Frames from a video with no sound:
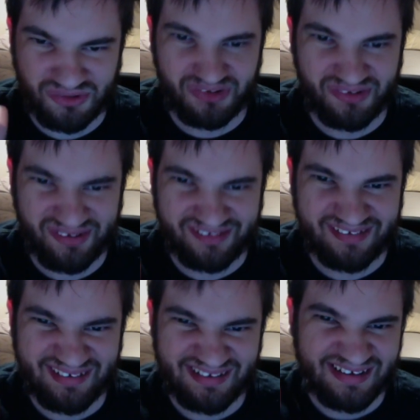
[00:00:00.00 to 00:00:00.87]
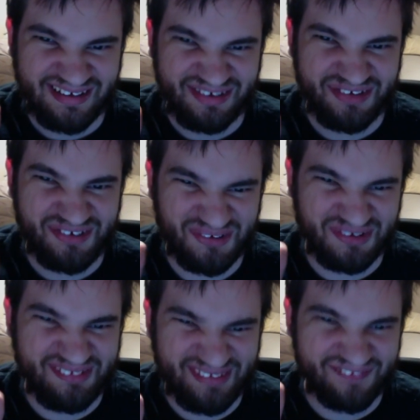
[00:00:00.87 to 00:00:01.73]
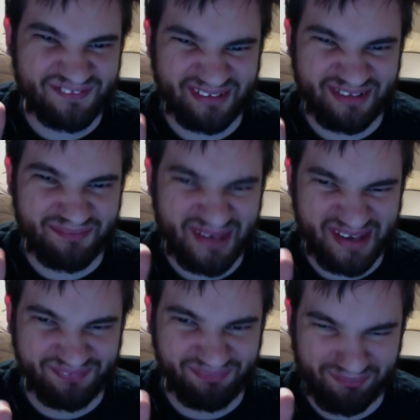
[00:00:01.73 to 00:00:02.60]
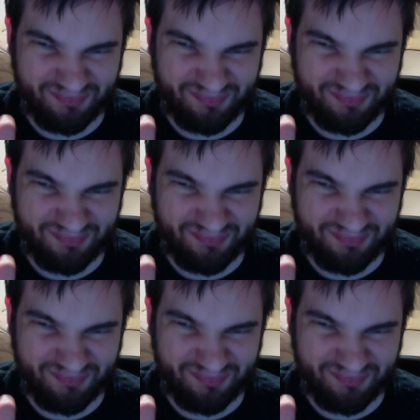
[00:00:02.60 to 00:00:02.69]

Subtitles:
could definitely make